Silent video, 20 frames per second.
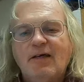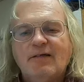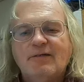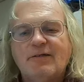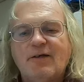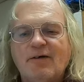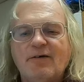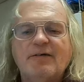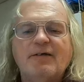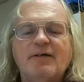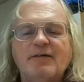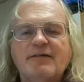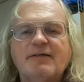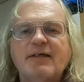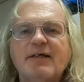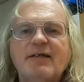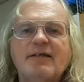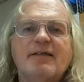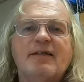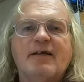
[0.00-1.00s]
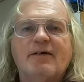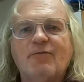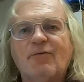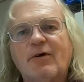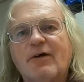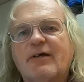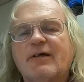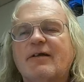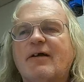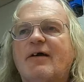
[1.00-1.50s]
So you're sitting there
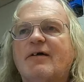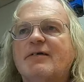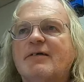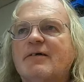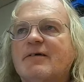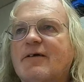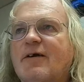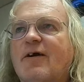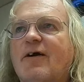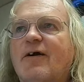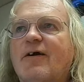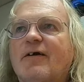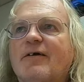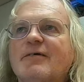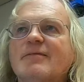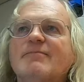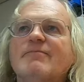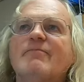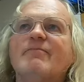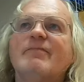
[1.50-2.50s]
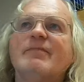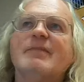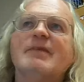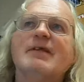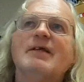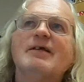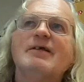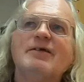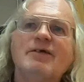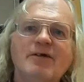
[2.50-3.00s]
working on your car.
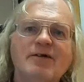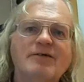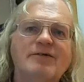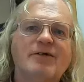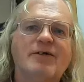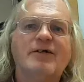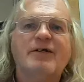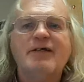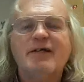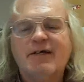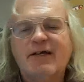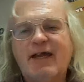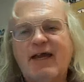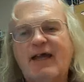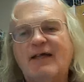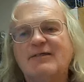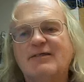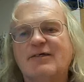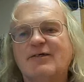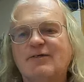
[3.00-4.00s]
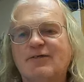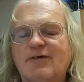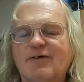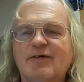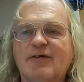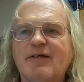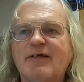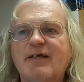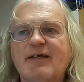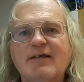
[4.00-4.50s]
You're dirty. Your hands are
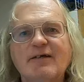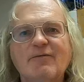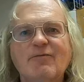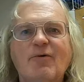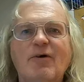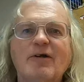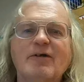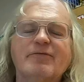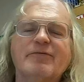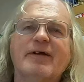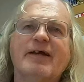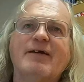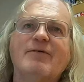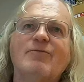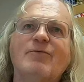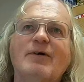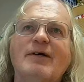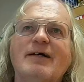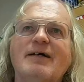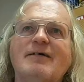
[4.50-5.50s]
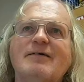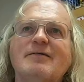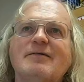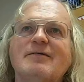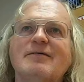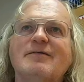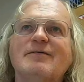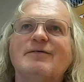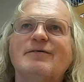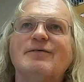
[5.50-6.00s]
dirty. And you're wondering,
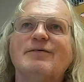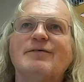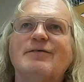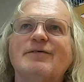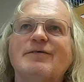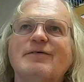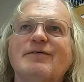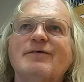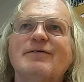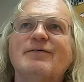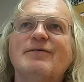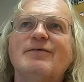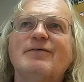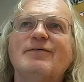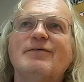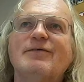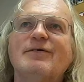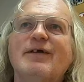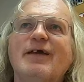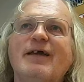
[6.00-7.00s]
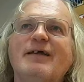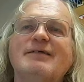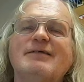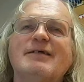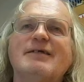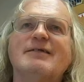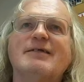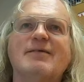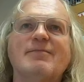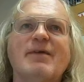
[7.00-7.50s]
well,
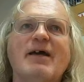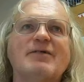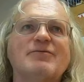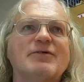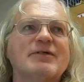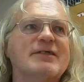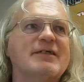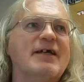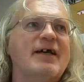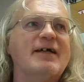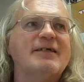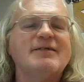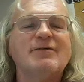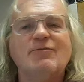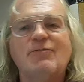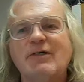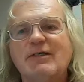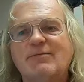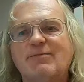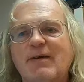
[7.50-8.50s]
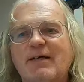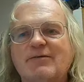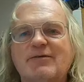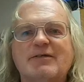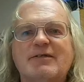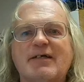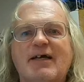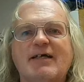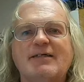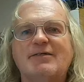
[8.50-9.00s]
is this a metric size? And which
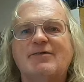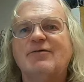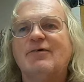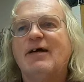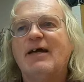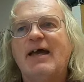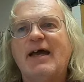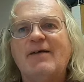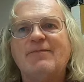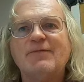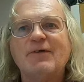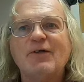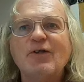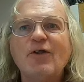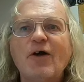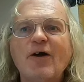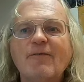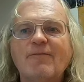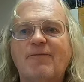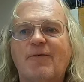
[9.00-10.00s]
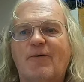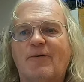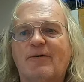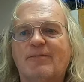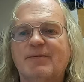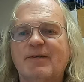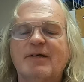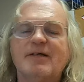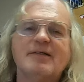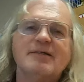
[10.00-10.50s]
metric size do I have to look
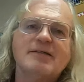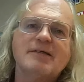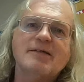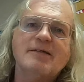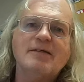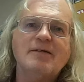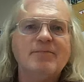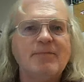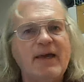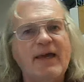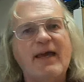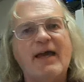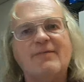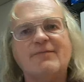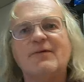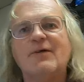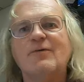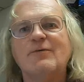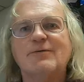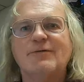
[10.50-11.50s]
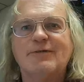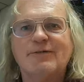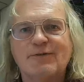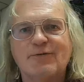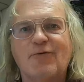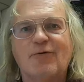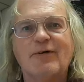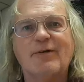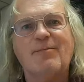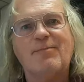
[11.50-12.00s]
for? Because you may have to go to the
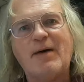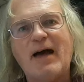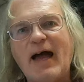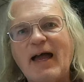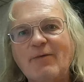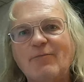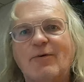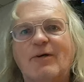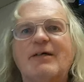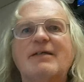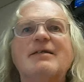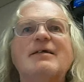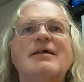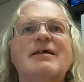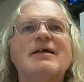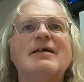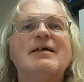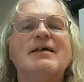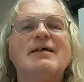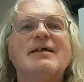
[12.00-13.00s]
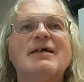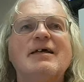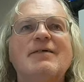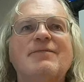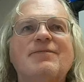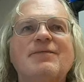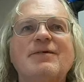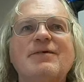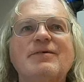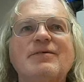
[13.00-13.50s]
store to buy one
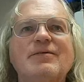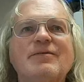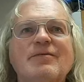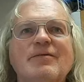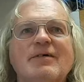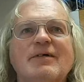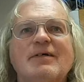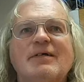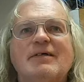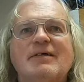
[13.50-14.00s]
if you